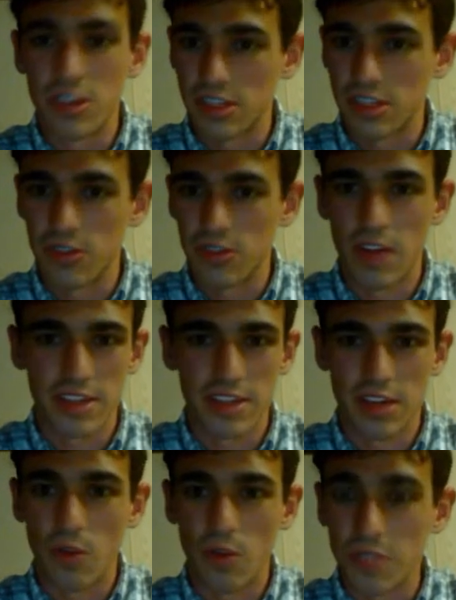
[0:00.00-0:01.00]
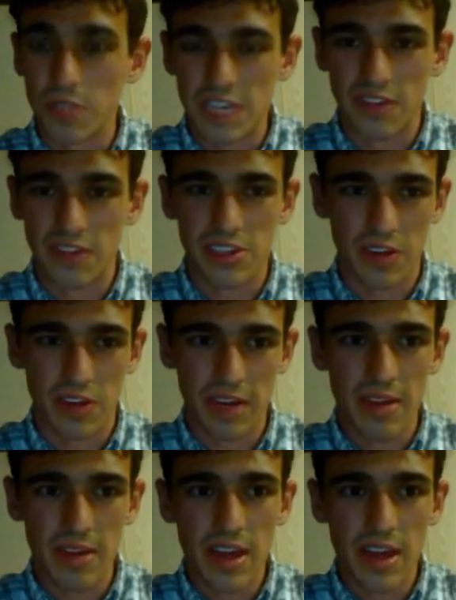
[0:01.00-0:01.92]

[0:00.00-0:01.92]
just who has an old TV screen,